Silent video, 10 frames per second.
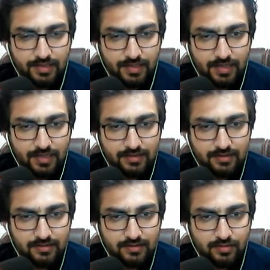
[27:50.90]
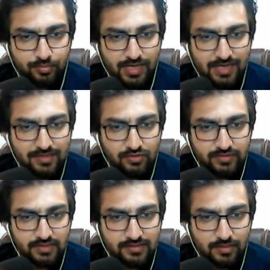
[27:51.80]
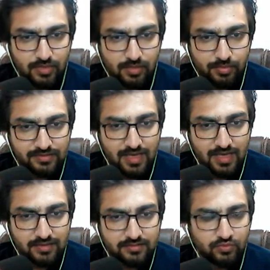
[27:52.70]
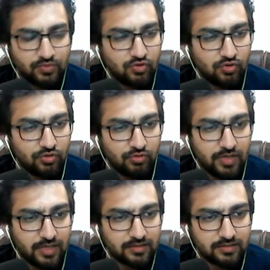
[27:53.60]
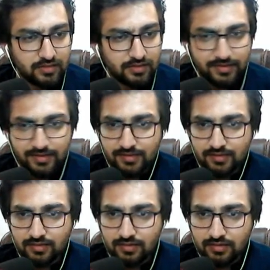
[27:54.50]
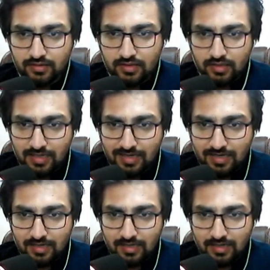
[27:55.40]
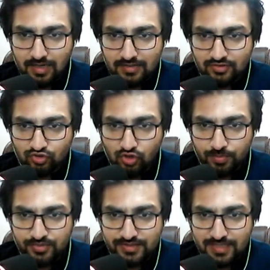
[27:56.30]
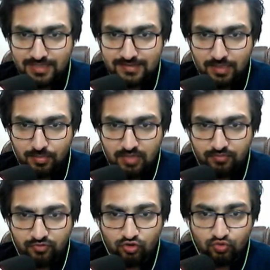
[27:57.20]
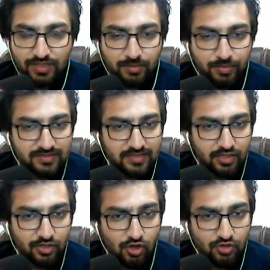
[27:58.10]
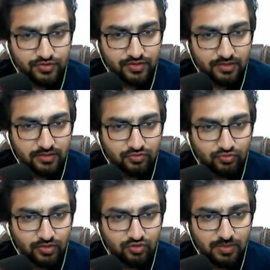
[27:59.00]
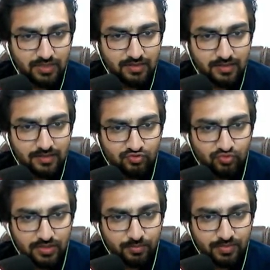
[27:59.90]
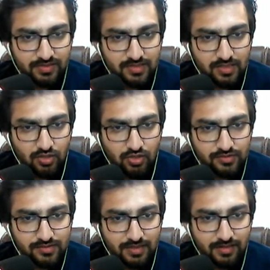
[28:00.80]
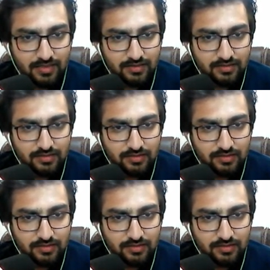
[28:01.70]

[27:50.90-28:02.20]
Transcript: and the price of this kebab is X. We don't know that. Read it. A shop sells kebab for 20% loss. So it means there is 20% loss in that.